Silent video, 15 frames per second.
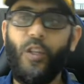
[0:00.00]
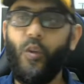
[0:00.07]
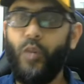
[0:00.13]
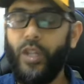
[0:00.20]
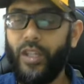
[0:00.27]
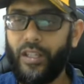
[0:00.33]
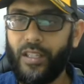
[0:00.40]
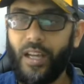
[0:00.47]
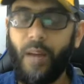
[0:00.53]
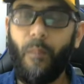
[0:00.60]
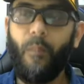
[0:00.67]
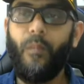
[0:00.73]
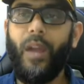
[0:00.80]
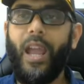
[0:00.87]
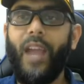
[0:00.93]
You need to
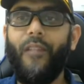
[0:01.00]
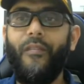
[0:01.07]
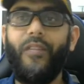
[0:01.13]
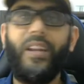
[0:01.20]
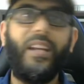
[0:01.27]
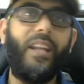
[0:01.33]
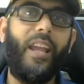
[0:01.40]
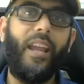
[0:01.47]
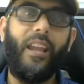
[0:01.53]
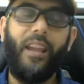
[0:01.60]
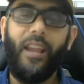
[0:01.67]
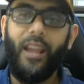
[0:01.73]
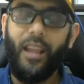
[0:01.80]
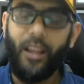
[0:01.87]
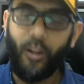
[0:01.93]
come every day.
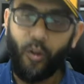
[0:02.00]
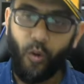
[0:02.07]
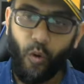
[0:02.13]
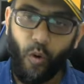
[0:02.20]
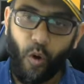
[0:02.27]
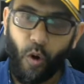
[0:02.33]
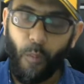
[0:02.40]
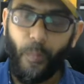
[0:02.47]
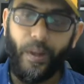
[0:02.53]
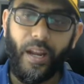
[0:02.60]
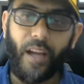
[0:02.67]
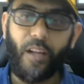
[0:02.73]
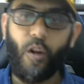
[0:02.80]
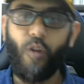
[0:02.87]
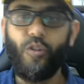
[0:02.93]
Go open
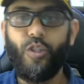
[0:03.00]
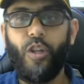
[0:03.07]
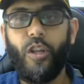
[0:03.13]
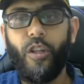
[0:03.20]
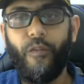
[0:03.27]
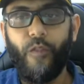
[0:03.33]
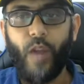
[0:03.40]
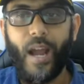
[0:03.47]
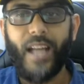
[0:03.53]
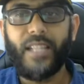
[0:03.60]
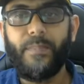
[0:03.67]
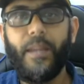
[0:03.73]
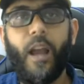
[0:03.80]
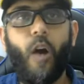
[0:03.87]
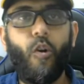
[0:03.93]
accounts. If you
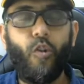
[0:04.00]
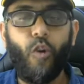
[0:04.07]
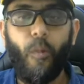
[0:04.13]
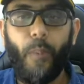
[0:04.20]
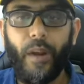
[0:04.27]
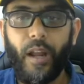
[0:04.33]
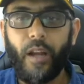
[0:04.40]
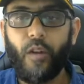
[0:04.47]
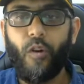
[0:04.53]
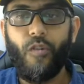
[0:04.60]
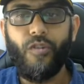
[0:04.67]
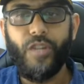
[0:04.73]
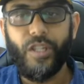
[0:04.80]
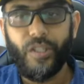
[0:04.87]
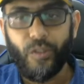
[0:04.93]
ask me how to open an
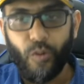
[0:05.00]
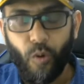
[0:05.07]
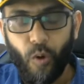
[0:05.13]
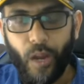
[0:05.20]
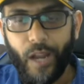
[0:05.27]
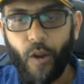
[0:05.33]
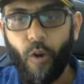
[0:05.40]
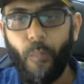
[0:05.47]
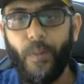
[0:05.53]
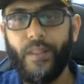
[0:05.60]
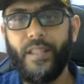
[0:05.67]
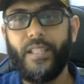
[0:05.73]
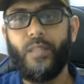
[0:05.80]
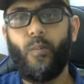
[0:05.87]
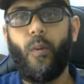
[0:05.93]
account, just go and open
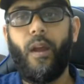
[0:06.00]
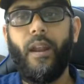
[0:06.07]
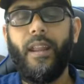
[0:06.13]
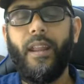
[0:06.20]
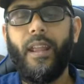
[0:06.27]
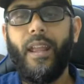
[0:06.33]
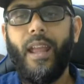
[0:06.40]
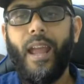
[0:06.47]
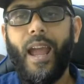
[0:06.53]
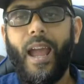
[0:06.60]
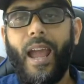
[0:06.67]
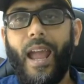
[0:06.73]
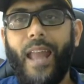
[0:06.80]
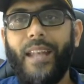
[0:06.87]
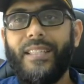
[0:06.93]
this one
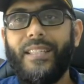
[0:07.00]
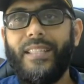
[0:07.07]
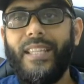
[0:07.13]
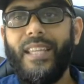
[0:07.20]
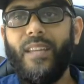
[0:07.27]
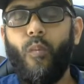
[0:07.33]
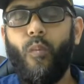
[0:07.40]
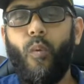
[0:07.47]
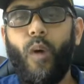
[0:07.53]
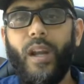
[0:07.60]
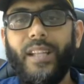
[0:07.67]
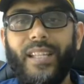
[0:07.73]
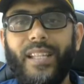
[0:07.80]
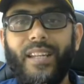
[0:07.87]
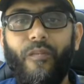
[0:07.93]
and see
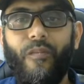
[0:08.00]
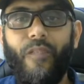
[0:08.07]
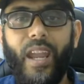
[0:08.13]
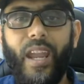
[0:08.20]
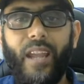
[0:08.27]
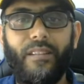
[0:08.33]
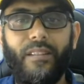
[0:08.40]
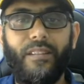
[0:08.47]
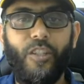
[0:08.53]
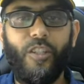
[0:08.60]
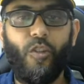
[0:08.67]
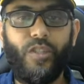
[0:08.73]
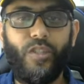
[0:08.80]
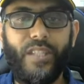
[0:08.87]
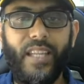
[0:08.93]
what is the way.
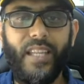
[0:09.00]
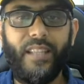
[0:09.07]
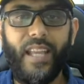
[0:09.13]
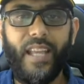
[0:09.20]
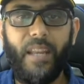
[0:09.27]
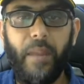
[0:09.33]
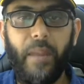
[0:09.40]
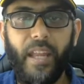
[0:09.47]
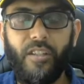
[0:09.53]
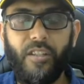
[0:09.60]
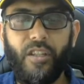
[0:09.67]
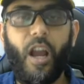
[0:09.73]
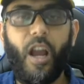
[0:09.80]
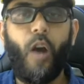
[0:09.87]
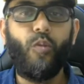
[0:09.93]
You see the
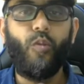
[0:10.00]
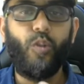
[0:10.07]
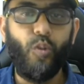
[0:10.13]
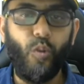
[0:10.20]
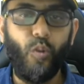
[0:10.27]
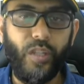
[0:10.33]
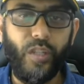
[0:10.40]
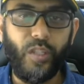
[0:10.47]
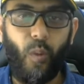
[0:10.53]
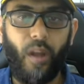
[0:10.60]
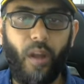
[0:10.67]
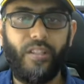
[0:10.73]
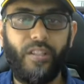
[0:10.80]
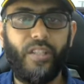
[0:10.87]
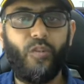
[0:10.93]
image, how to do this
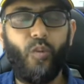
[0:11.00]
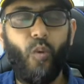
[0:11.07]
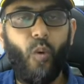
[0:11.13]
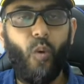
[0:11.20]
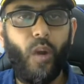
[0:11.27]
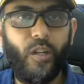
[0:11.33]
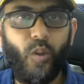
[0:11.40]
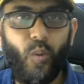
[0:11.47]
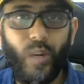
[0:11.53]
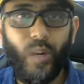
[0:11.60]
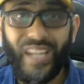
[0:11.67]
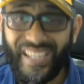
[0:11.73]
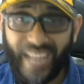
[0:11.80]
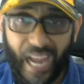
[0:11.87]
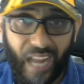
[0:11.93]
one. Just go and do
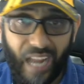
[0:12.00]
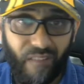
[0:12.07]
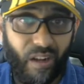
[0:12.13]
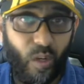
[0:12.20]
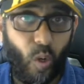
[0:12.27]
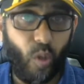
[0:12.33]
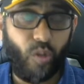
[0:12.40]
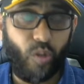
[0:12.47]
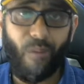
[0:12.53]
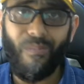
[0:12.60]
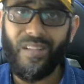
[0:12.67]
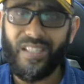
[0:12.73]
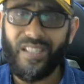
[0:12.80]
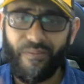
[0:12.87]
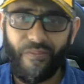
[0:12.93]
it in
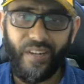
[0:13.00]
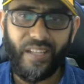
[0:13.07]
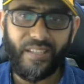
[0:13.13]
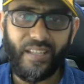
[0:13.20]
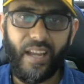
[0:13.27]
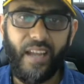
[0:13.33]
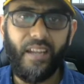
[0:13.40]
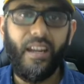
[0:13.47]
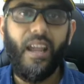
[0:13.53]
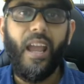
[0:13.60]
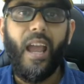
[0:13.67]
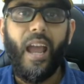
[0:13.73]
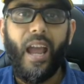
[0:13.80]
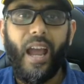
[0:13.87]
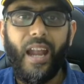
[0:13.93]
canva.com. It's a free site,
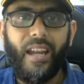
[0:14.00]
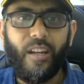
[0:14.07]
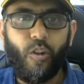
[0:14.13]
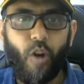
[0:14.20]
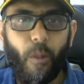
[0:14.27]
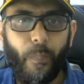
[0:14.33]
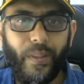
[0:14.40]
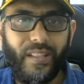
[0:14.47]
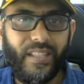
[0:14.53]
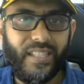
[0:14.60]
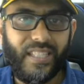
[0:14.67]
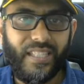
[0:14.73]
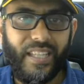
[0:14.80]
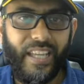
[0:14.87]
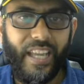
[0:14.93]
and copy the
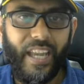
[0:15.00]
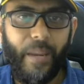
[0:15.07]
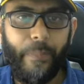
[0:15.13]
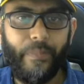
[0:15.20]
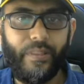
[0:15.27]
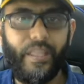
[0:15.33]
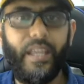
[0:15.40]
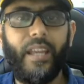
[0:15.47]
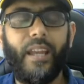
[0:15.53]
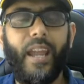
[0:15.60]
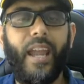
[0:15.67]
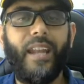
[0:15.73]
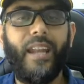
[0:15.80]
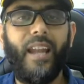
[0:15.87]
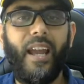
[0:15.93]
same thing,
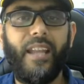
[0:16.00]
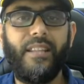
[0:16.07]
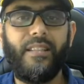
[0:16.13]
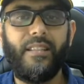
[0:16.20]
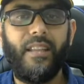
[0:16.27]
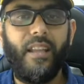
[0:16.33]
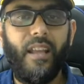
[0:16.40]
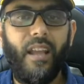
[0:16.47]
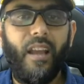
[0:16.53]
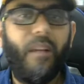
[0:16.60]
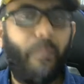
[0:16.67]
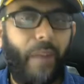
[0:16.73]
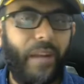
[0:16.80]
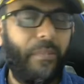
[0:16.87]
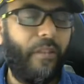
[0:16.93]
headlines.
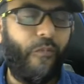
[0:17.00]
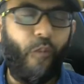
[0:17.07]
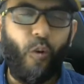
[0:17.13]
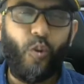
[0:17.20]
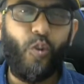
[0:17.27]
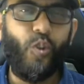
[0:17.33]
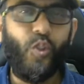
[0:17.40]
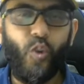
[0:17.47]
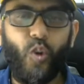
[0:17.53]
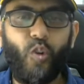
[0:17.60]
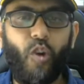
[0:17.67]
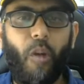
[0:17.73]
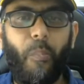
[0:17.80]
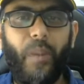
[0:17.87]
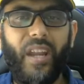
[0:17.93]
Might be the photos, don't
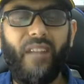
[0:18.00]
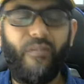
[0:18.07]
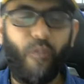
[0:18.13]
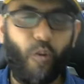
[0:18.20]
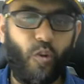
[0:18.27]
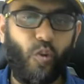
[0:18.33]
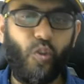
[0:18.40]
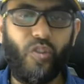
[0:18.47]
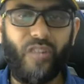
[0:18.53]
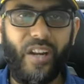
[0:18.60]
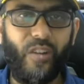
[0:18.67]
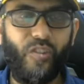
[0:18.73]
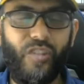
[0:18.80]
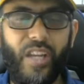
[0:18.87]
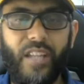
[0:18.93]
copy it. Photos, try
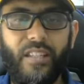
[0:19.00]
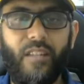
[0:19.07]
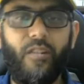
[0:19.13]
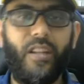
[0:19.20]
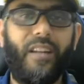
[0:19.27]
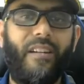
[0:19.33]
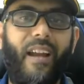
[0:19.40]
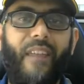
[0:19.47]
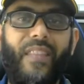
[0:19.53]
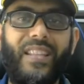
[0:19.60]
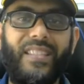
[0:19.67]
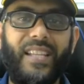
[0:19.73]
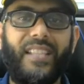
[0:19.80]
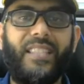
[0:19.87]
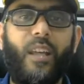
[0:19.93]
to change it. Rather than
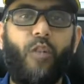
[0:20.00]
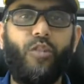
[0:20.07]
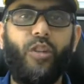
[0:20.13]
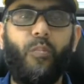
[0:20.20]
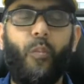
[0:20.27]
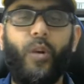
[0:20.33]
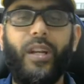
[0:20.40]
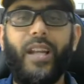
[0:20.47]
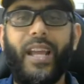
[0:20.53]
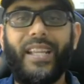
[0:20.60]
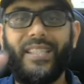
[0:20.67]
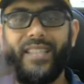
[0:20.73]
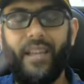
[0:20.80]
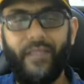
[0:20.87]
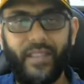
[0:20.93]
6,000, put it like
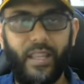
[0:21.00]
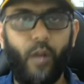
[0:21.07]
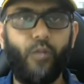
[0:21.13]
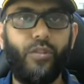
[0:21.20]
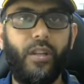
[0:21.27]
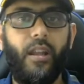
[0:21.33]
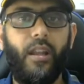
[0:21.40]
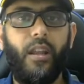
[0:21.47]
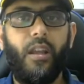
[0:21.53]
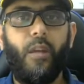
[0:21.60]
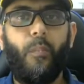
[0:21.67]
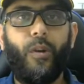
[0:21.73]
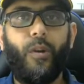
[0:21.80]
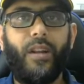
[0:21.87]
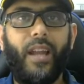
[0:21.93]
7,000.
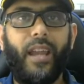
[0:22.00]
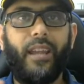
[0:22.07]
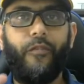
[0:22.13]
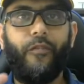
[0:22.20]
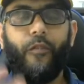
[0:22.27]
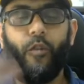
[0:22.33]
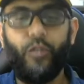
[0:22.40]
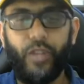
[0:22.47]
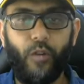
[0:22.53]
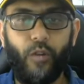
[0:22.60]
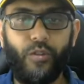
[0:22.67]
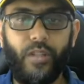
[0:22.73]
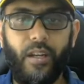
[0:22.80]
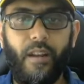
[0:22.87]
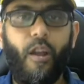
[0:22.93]
Put like
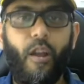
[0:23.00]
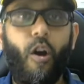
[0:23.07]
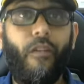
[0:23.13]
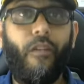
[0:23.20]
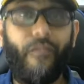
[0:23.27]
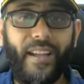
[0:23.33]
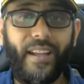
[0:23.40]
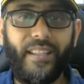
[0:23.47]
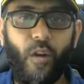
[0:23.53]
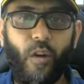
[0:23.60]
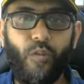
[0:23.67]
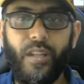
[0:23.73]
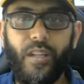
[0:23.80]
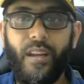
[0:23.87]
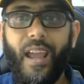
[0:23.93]
4,000 or
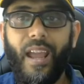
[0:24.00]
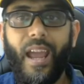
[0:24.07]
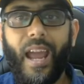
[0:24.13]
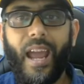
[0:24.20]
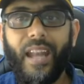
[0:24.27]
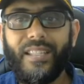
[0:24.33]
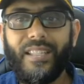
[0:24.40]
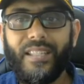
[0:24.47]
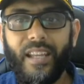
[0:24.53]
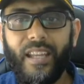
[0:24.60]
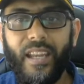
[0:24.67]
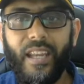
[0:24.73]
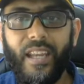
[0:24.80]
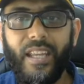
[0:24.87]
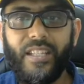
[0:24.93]
5,000. And
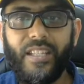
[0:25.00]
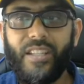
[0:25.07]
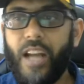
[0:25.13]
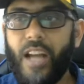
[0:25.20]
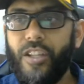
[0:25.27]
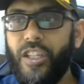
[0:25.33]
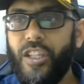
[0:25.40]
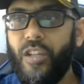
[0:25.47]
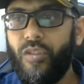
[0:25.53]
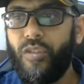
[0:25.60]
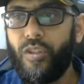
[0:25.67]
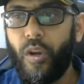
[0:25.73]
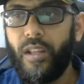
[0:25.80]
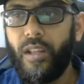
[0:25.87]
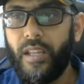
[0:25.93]
he's charging you
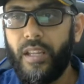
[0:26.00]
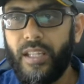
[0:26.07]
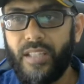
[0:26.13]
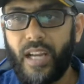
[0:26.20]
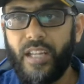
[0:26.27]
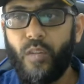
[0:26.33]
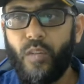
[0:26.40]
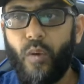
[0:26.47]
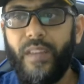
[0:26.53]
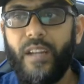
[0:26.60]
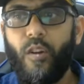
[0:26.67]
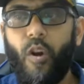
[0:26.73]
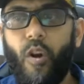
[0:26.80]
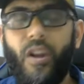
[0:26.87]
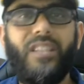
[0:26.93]
he's charging
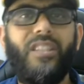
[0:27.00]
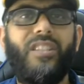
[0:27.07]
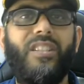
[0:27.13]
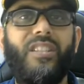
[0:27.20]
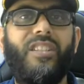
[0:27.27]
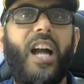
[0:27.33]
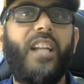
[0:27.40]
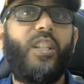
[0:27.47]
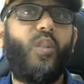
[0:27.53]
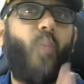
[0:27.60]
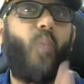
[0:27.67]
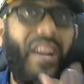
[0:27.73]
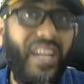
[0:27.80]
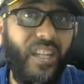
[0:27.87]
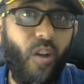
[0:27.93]
$23, charge
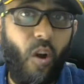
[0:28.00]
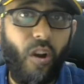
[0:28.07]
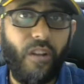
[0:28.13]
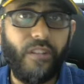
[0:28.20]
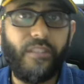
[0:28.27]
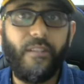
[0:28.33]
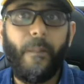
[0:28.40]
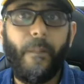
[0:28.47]
$20.